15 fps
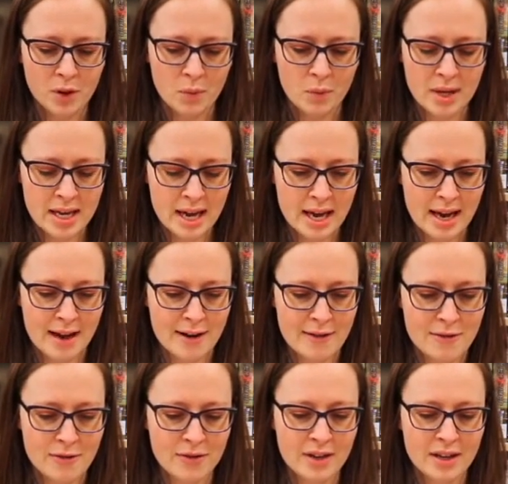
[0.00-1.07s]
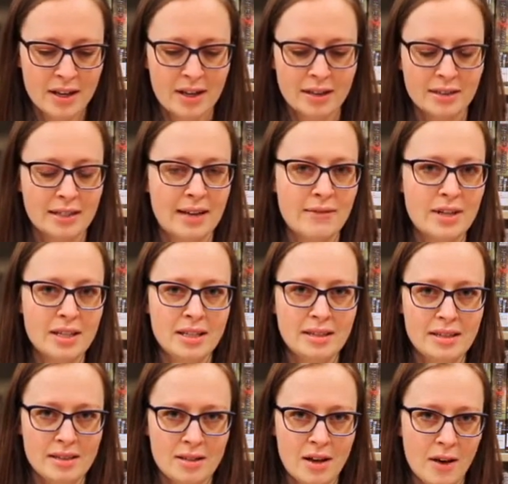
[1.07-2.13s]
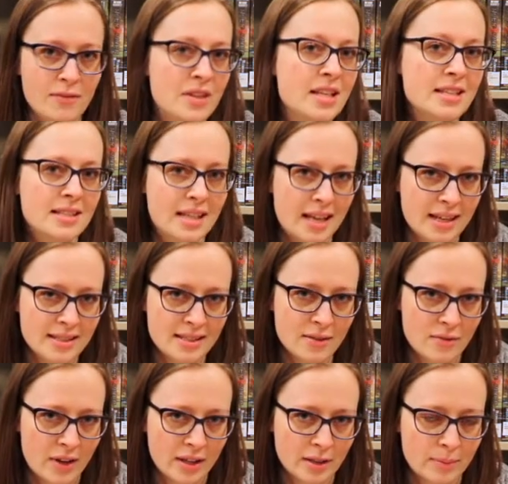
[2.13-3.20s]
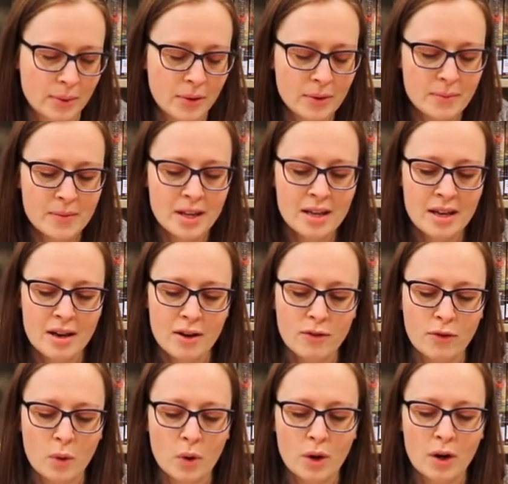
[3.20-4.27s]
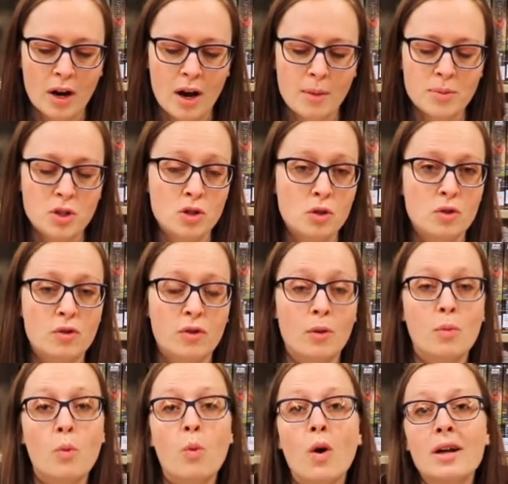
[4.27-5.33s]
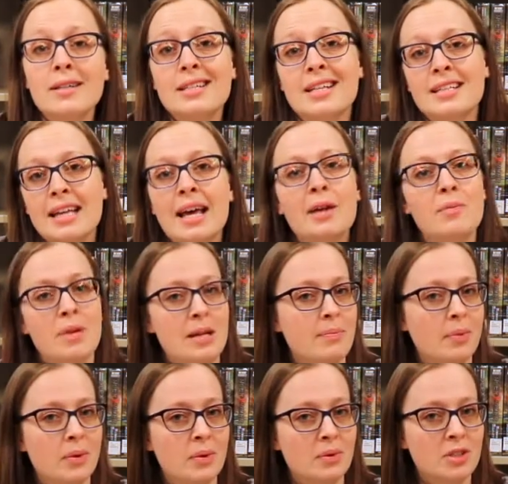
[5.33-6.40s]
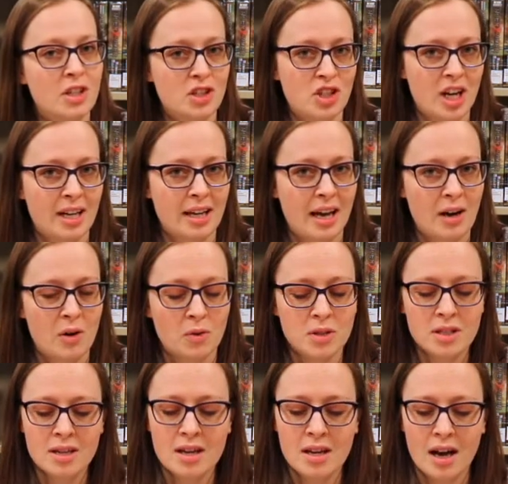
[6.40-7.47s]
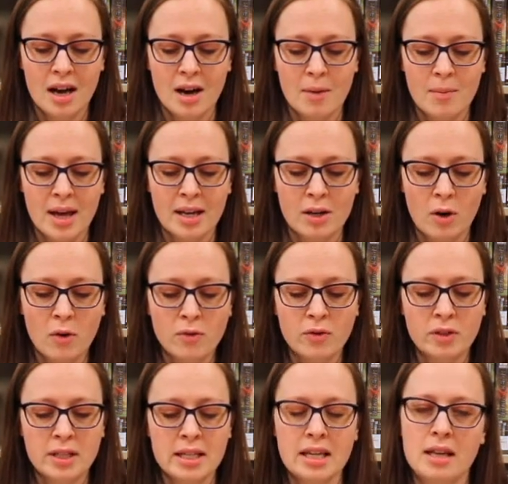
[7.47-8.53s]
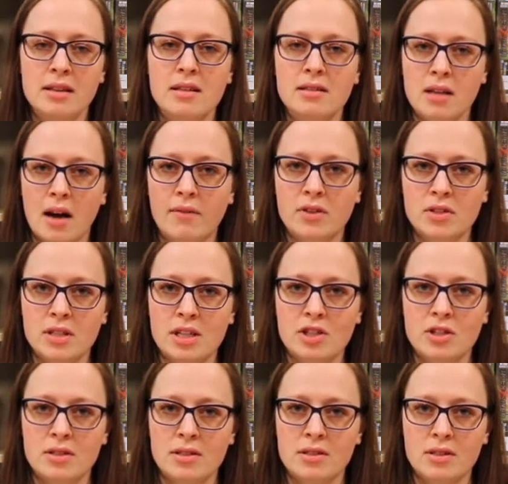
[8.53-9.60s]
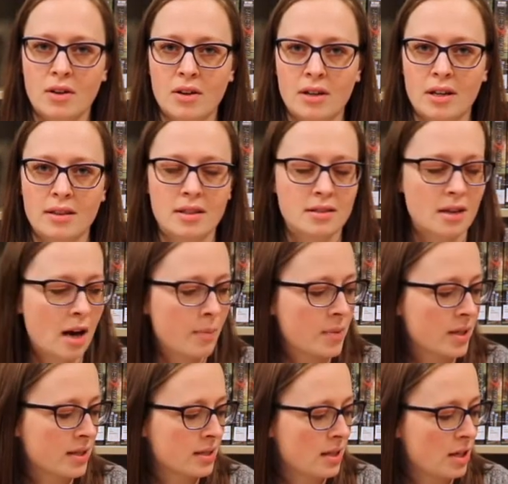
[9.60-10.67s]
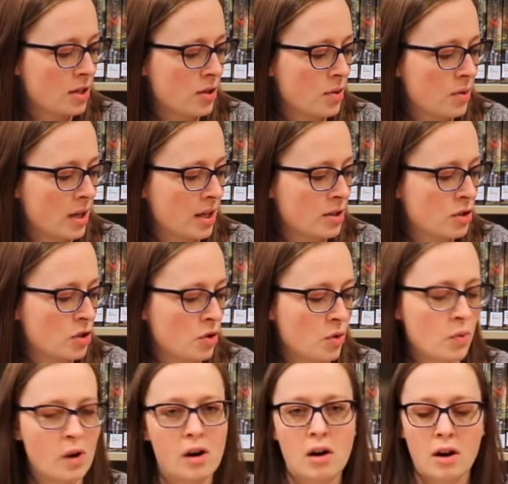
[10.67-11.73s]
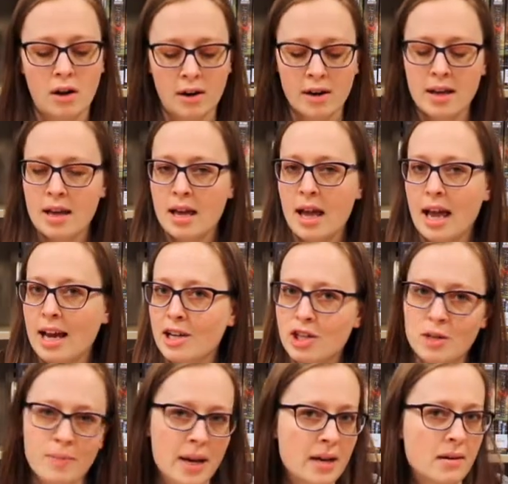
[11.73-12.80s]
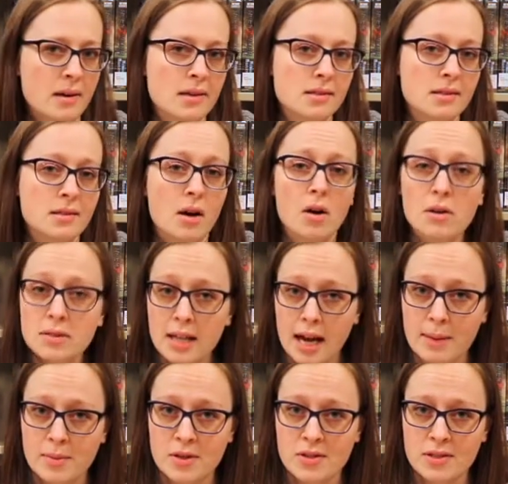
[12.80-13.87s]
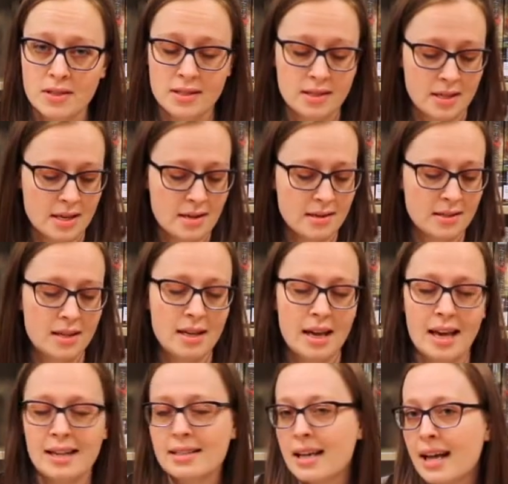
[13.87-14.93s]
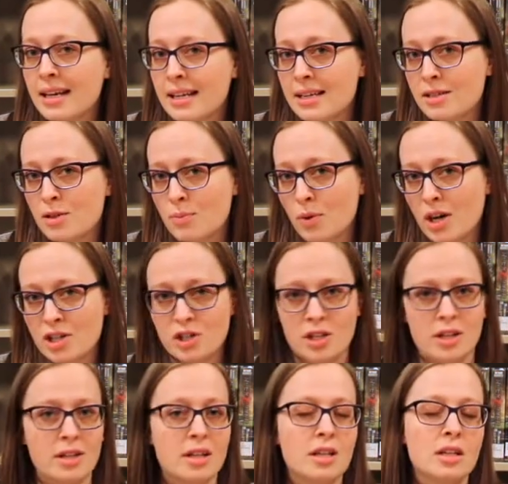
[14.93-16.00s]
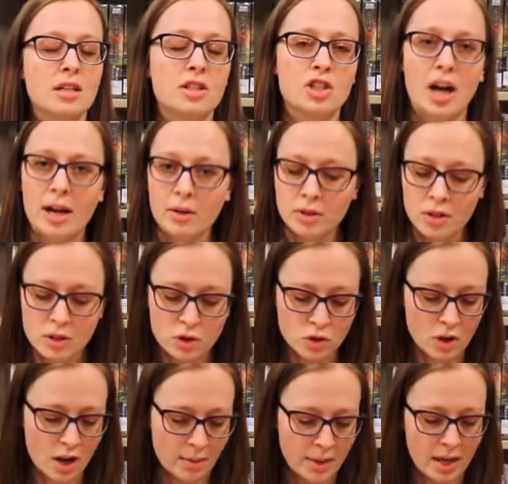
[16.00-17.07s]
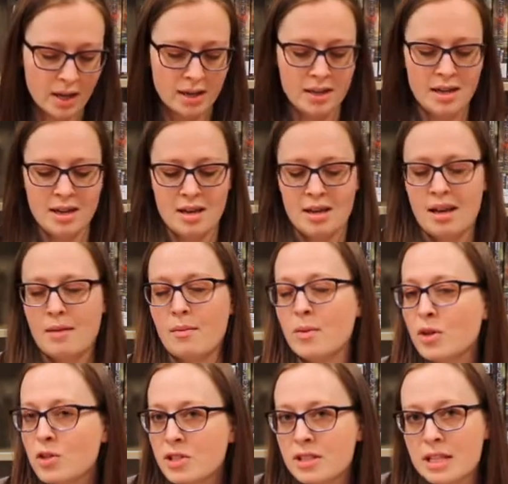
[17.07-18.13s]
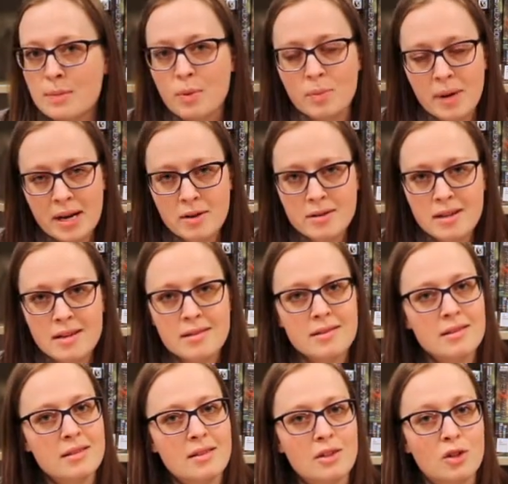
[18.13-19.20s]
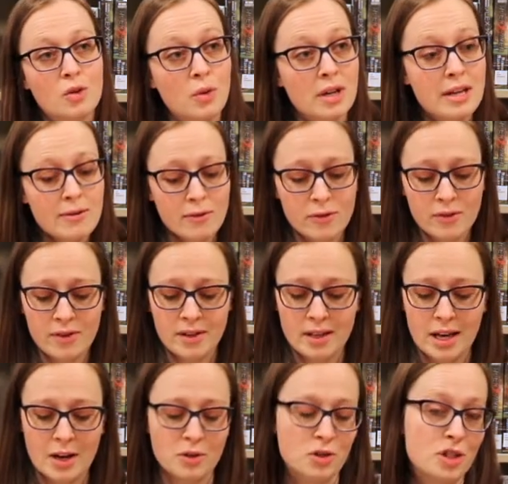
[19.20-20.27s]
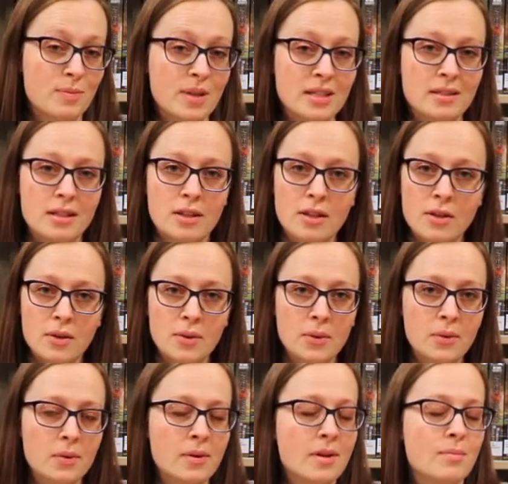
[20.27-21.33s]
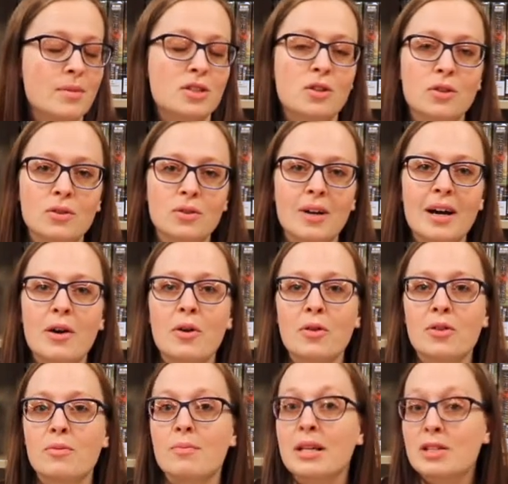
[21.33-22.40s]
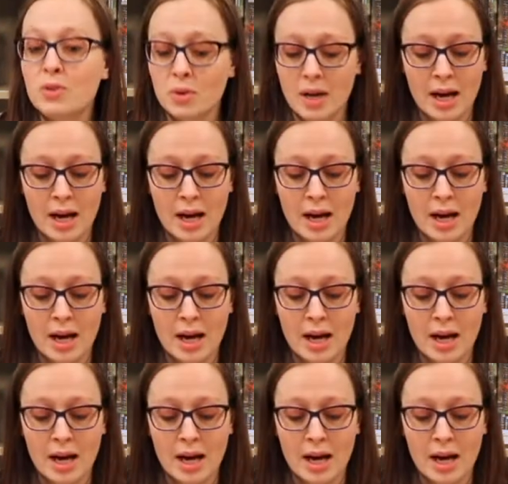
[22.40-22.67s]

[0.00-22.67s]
We have 11 of these kits available for up to from 1 to 10 people to check out and hopefully get these conversations started. The topics that you can do are aging parents, Alzheimer's disease, anxiety and depression, childhood trauma, emergency preparedness, grief, LGBTQ, maternal health, mental